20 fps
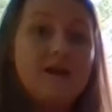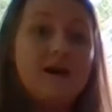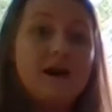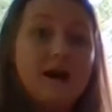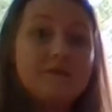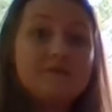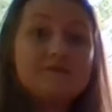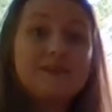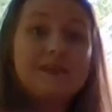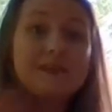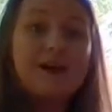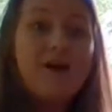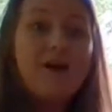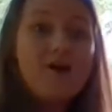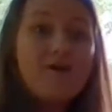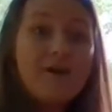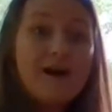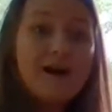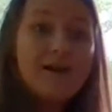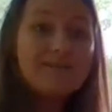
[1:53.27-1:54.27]
I'll say,
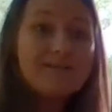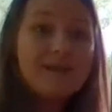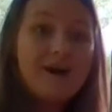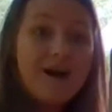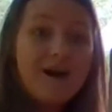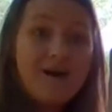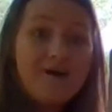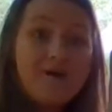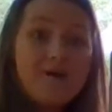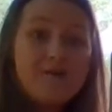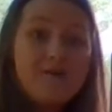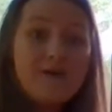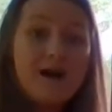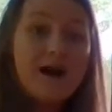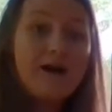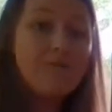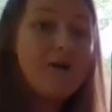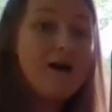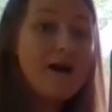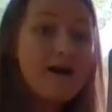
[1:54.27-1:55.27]
oh, hello,
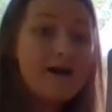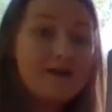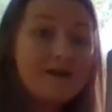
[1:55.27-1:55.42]
how are